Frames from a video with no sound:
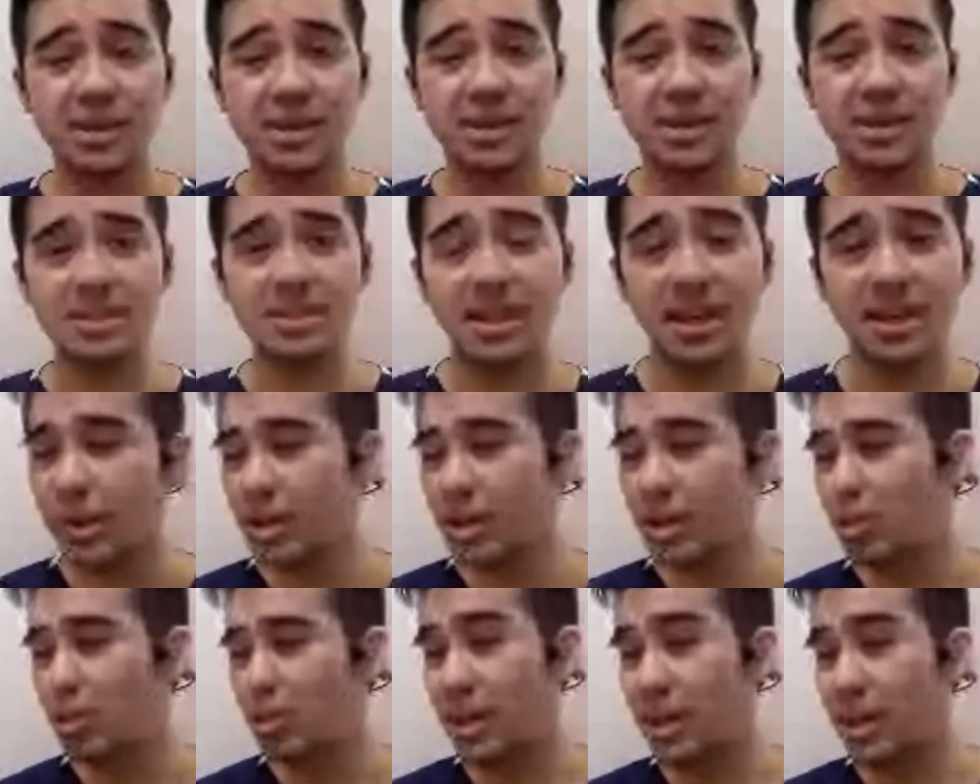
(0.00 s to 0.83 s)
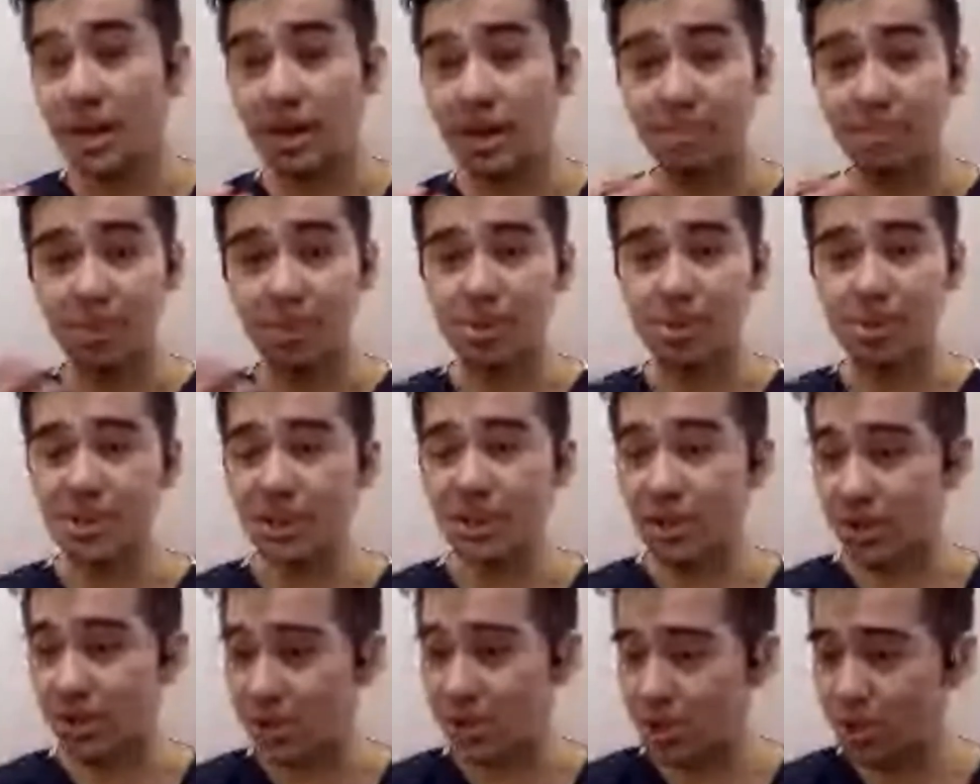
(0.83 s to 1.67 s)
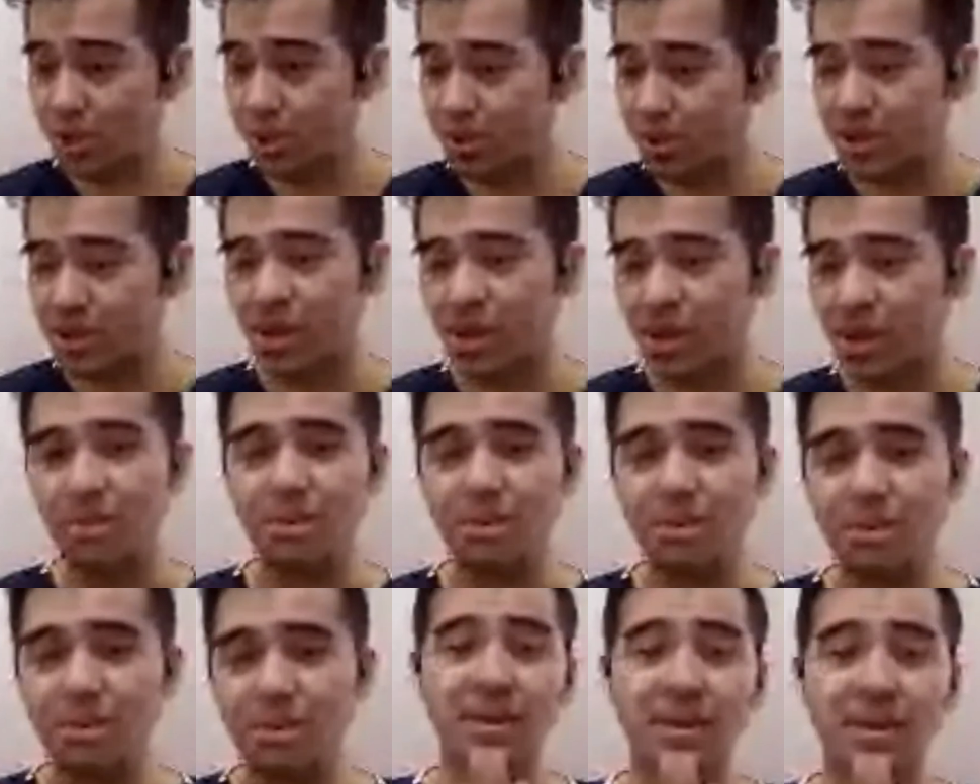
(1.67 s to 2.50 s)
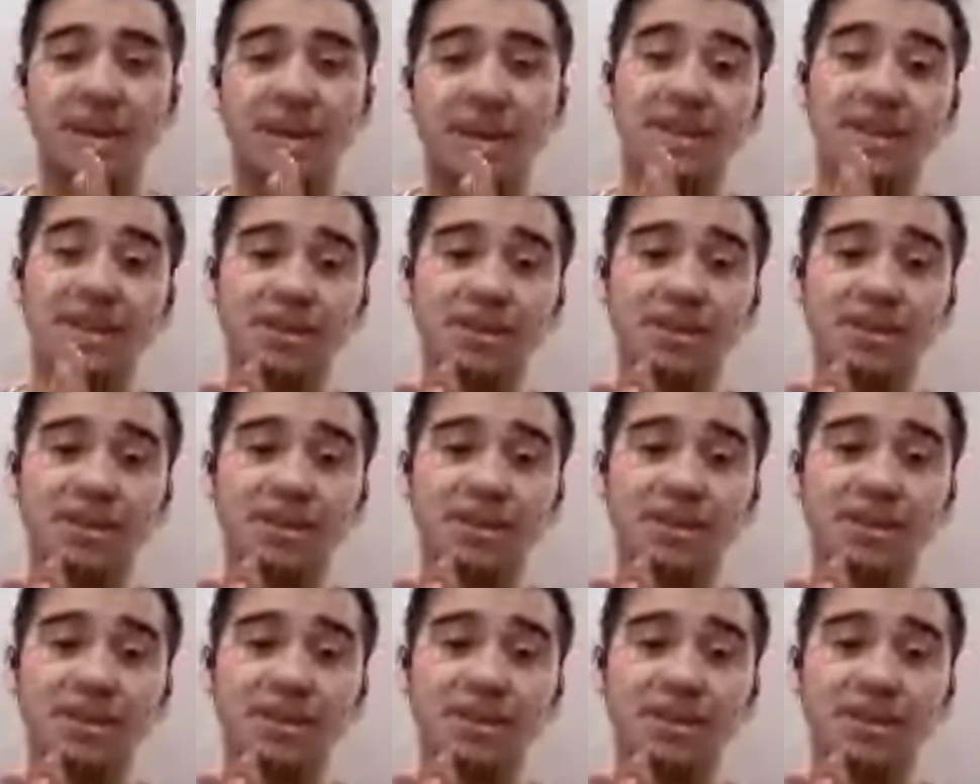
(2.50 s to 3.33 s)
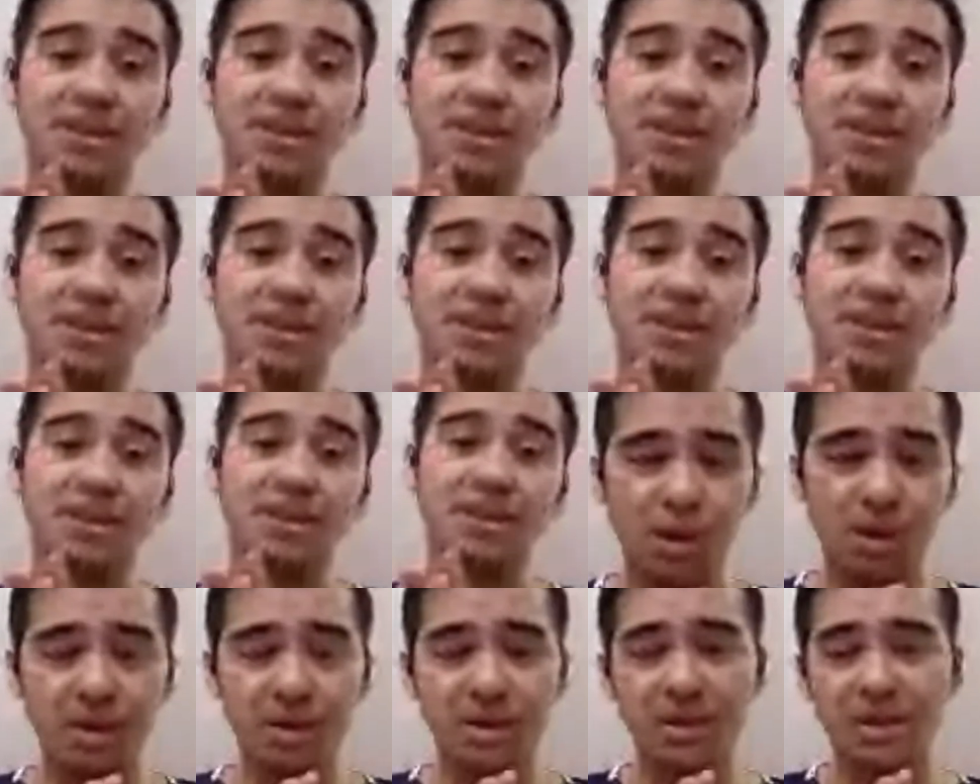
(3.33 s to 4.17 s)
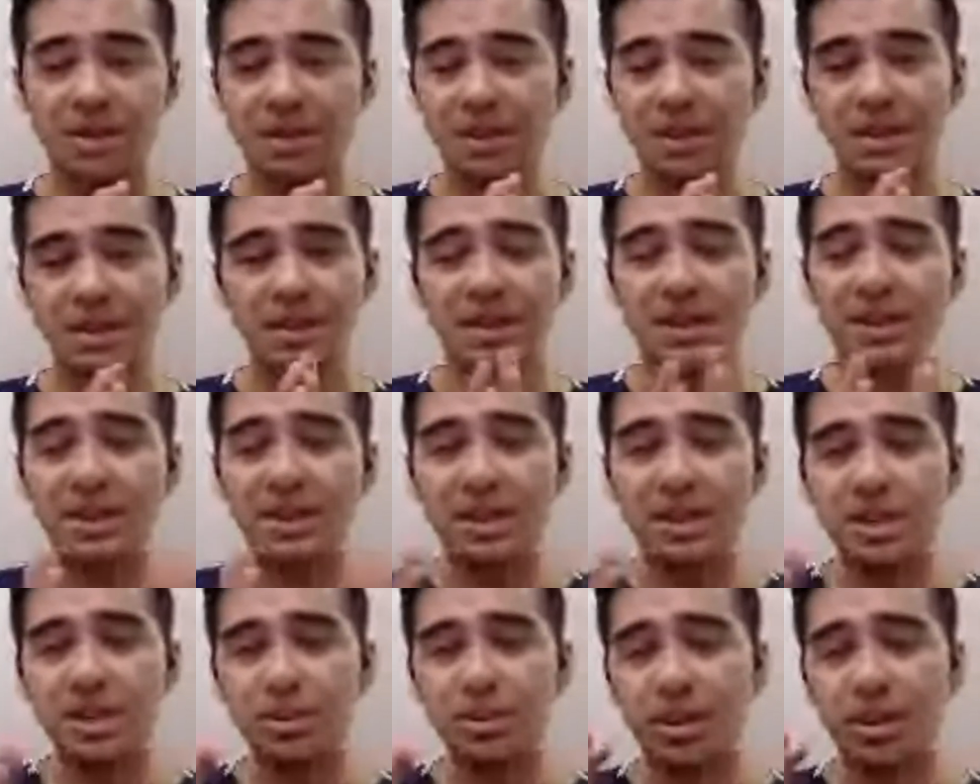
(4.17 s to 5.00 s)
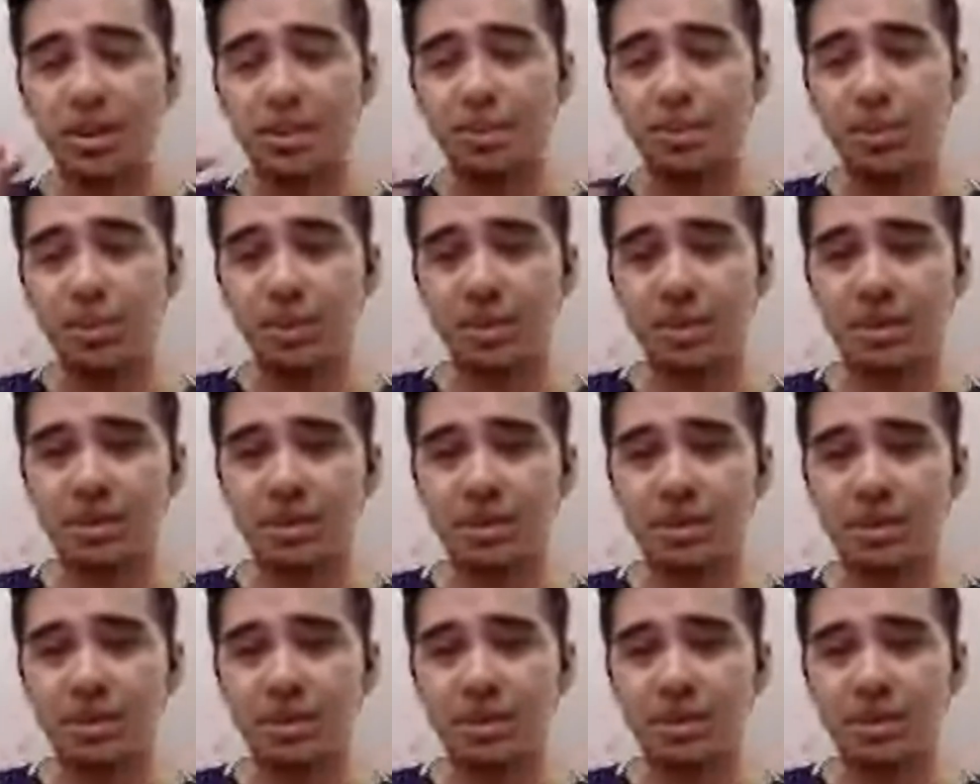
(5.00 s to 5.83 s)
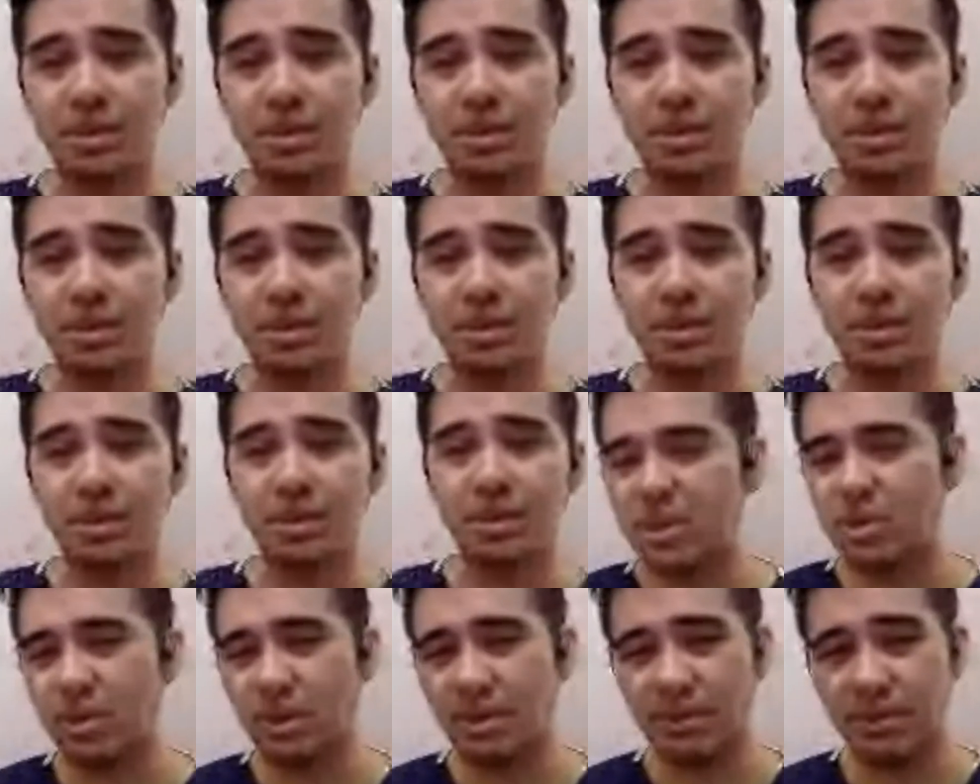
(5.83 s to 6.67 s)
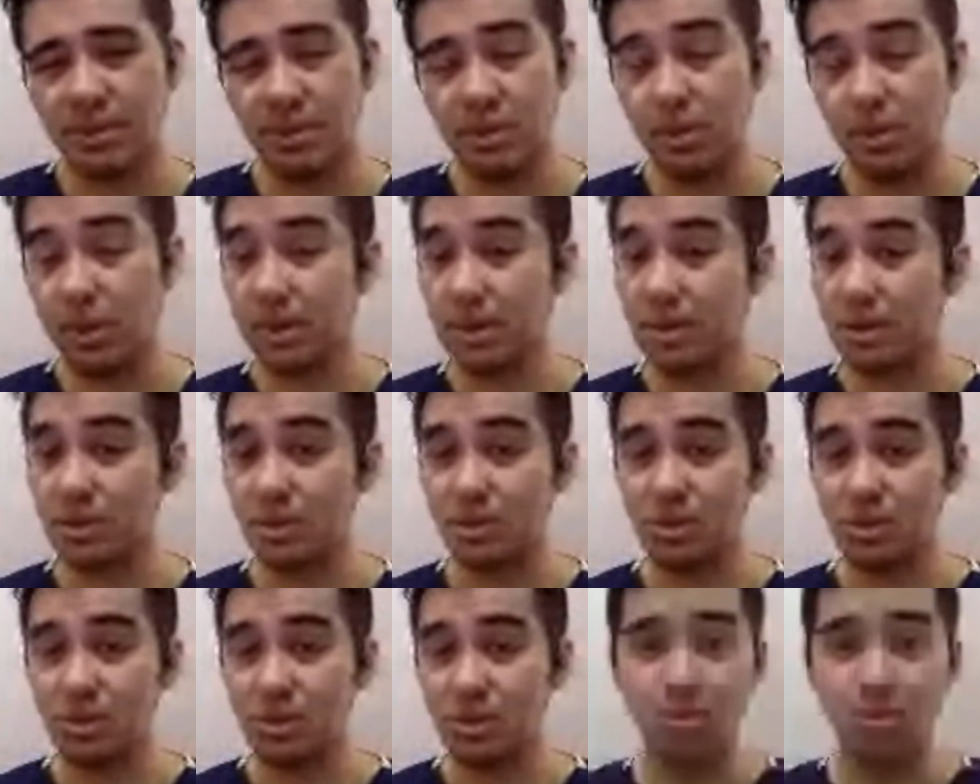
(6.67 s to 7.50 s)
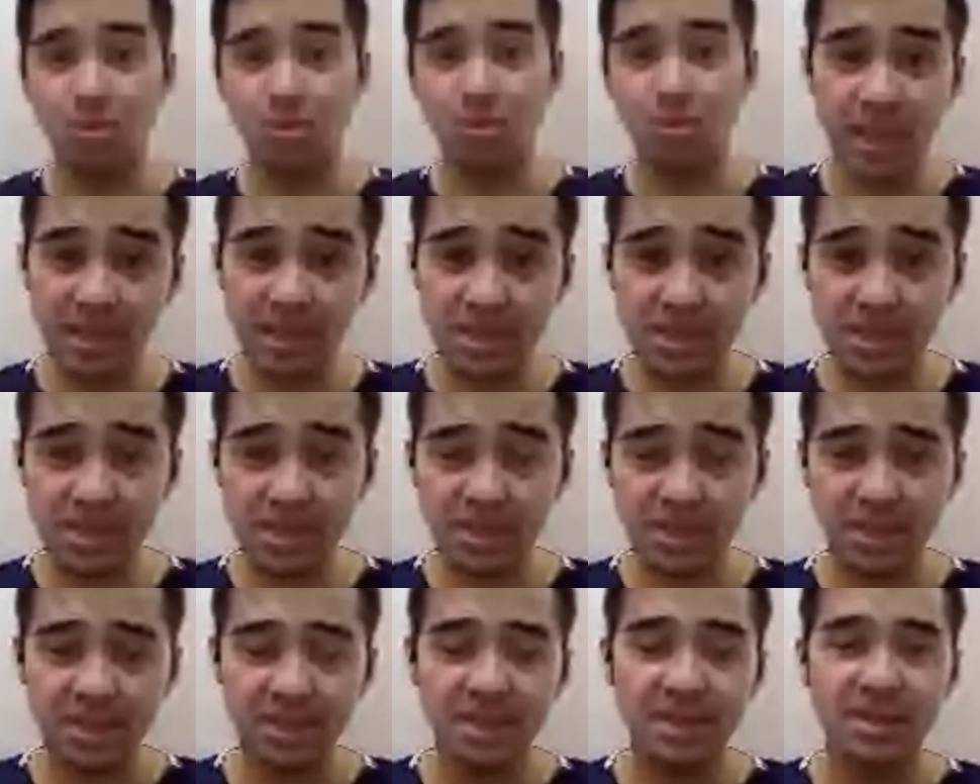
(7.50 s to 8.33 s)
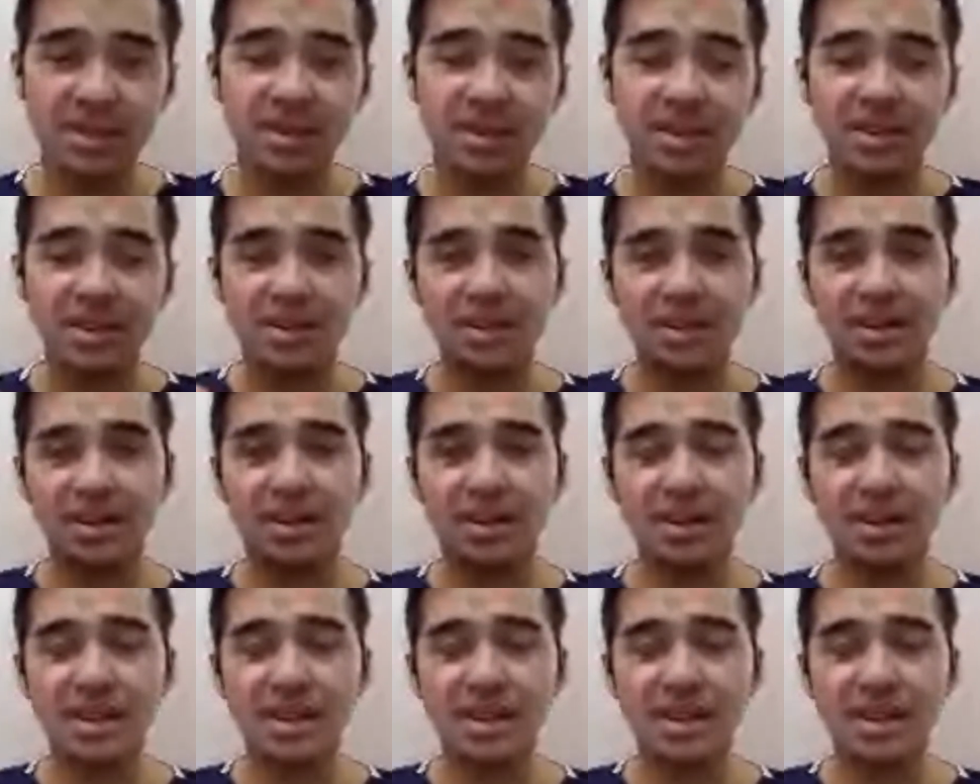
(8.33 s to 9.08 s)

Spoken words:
perfect. I can do a run, a walk. You want to put your dumbbells if you want to do weights on the side so that you can use them right away.